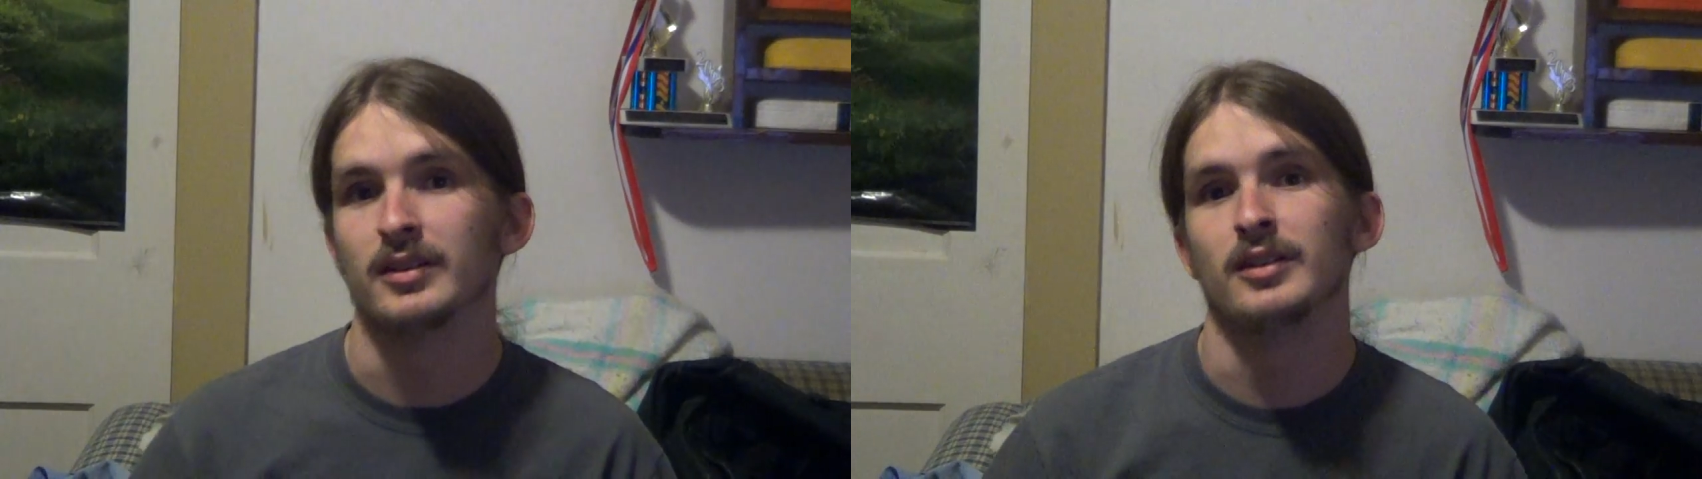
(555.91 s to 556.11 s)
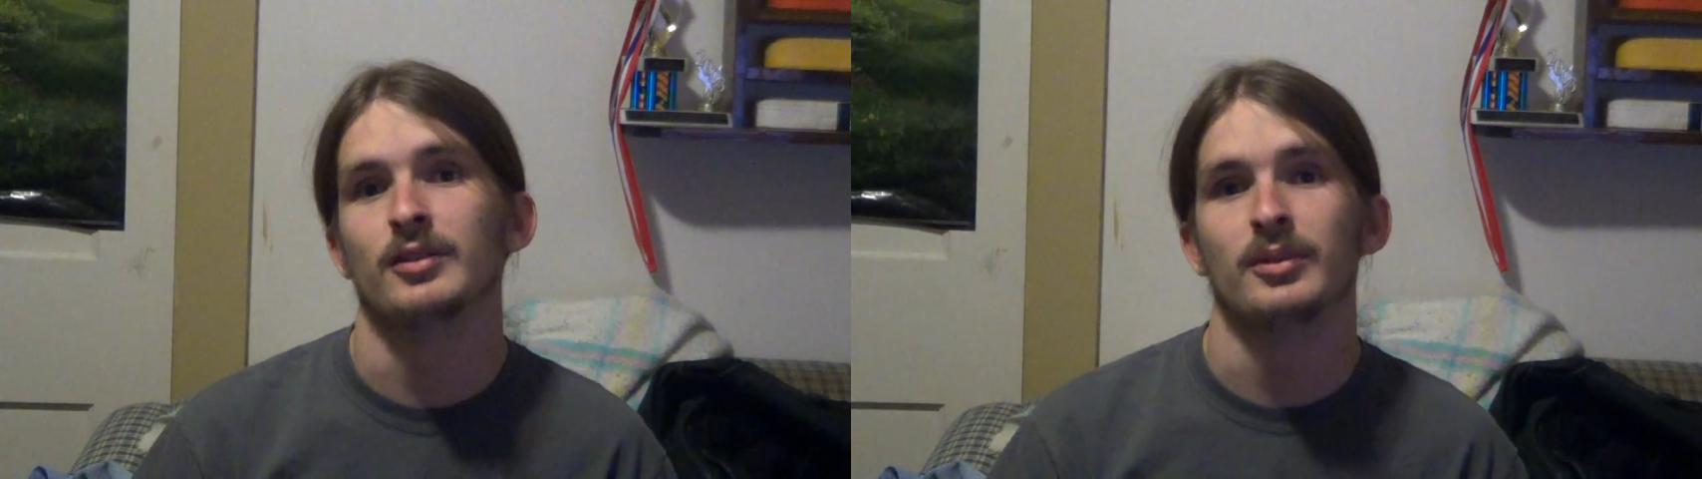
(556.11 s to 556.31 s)

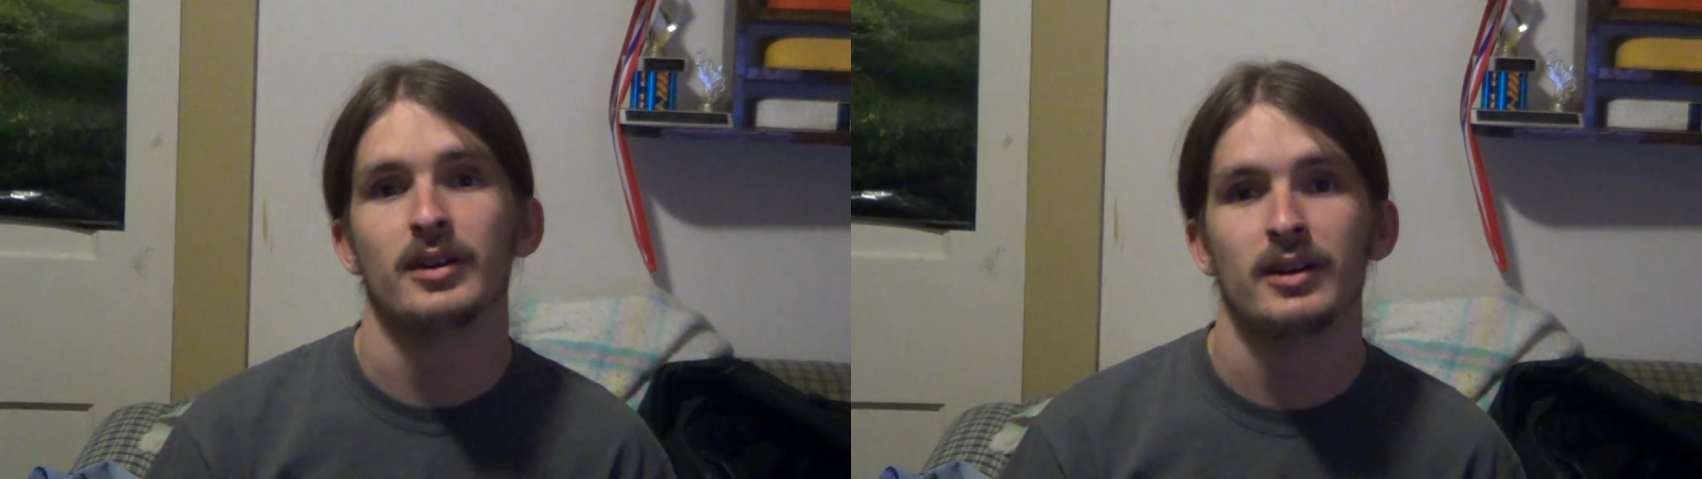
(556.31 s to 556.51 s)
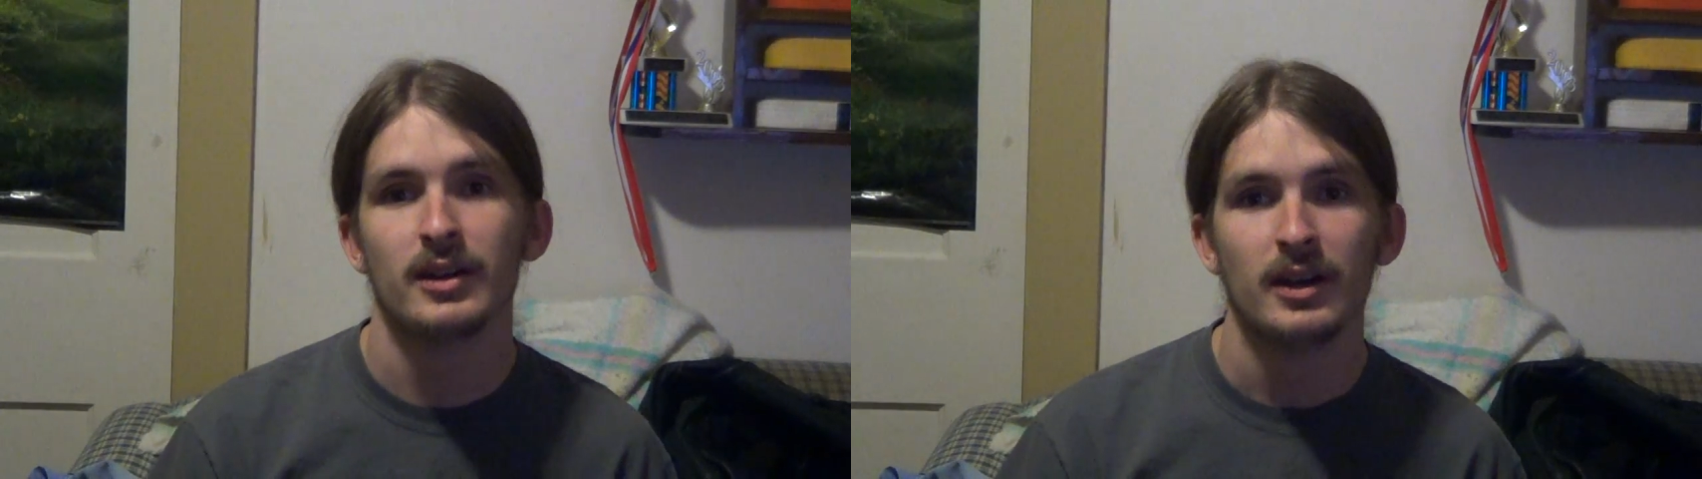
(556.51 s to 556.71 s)
in a
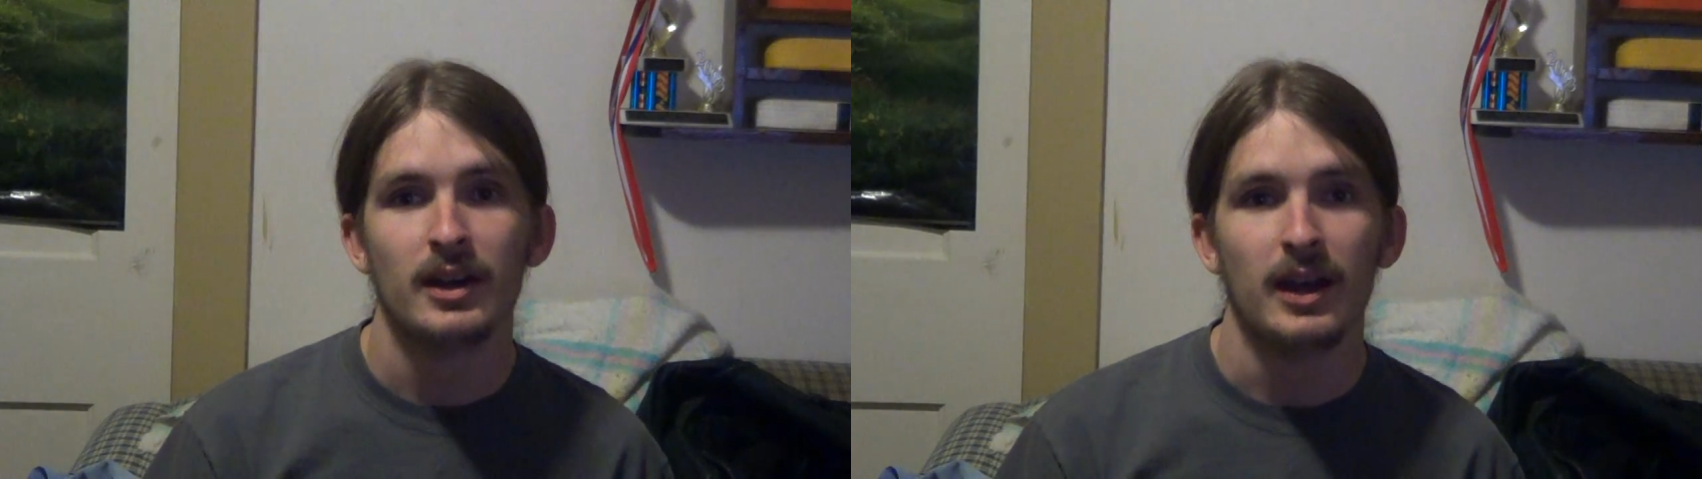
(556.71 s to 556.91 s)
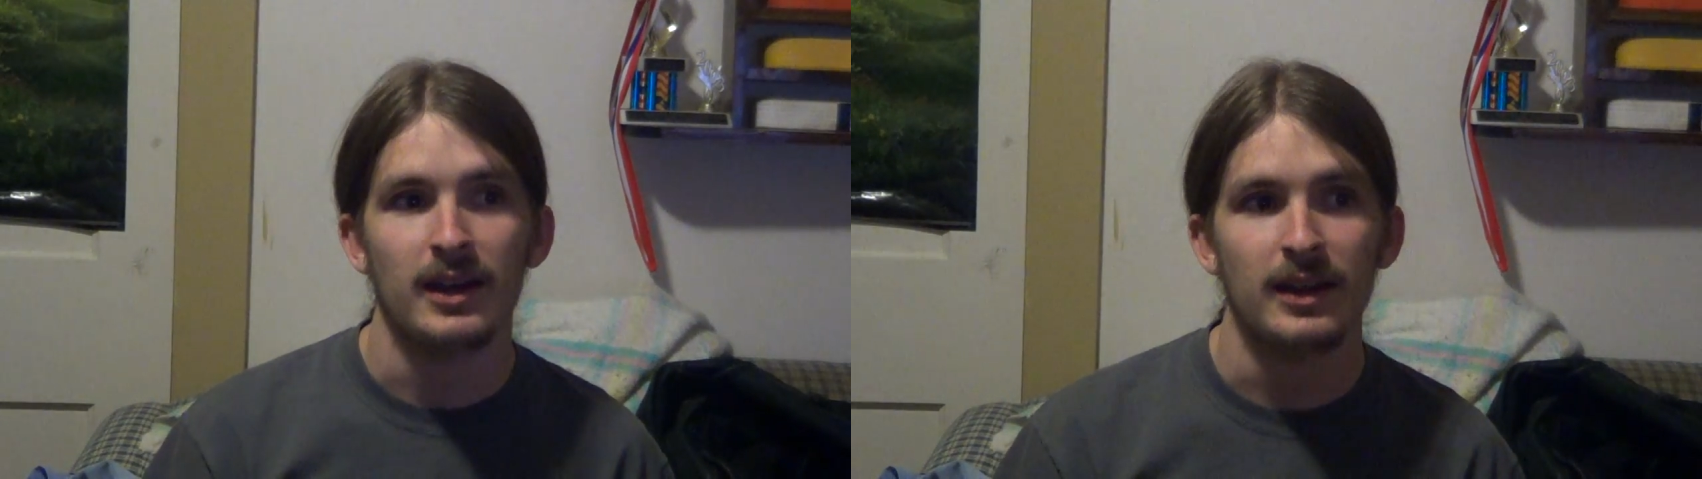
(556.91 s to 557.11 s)
way.
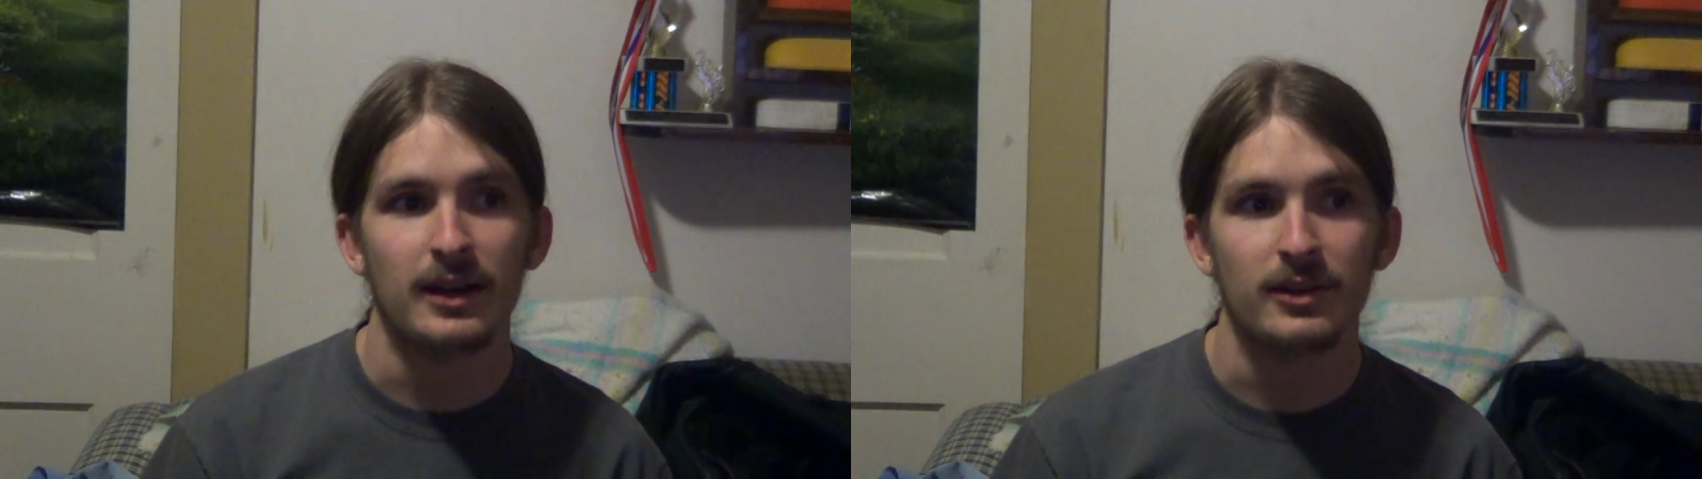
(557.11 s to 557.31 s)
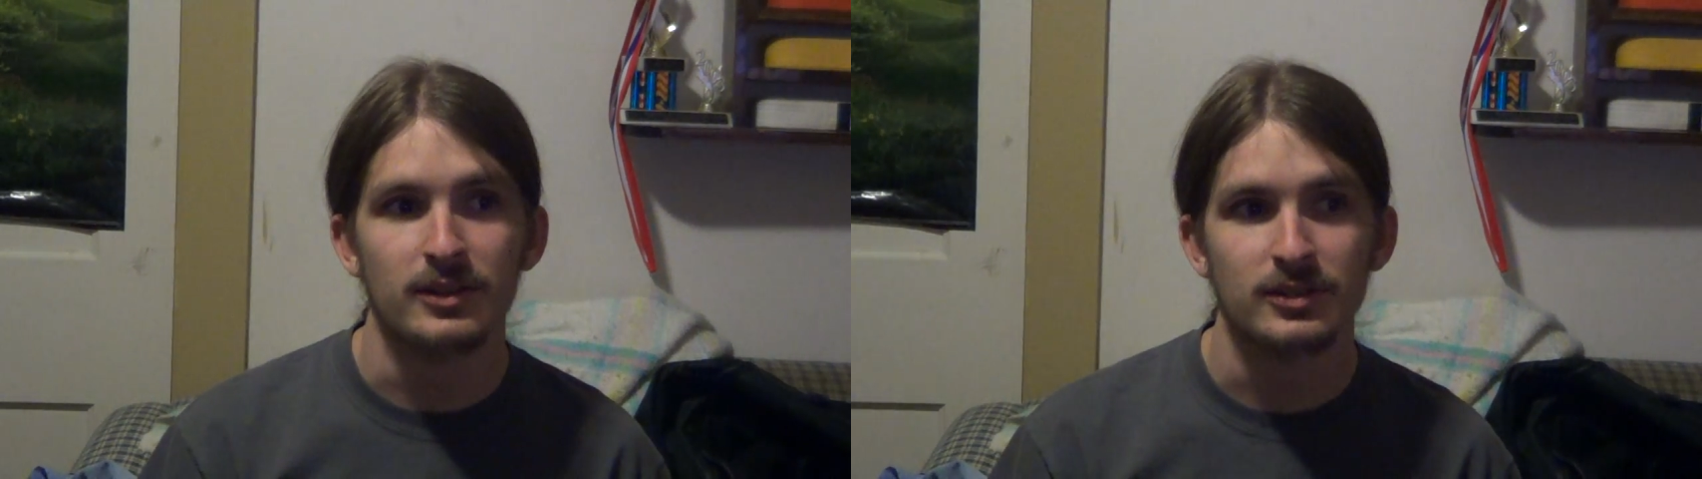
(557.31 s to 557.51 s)
And
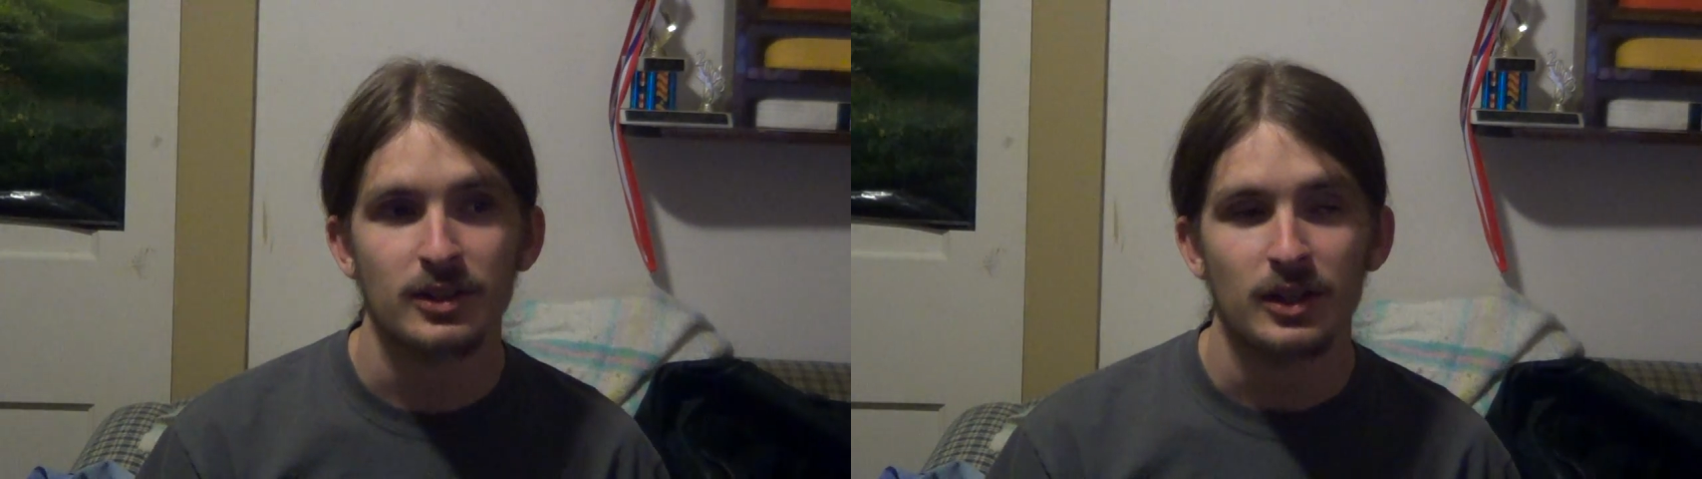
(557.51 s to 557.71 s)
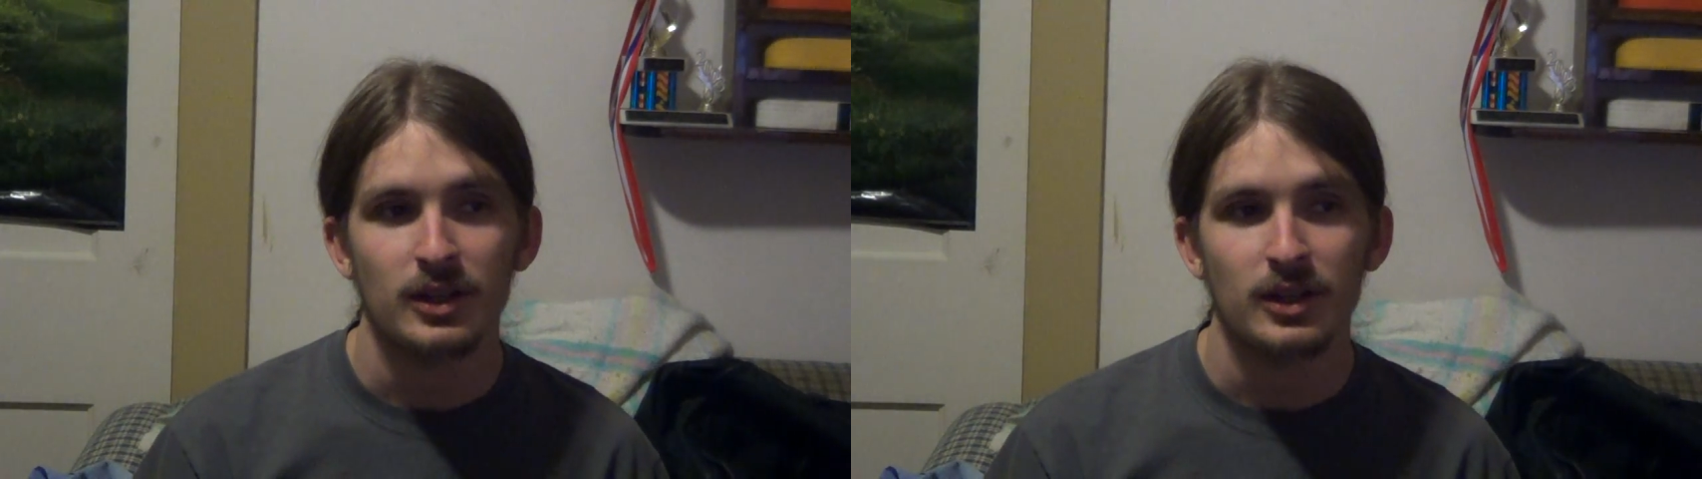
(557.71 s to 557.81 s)
now he's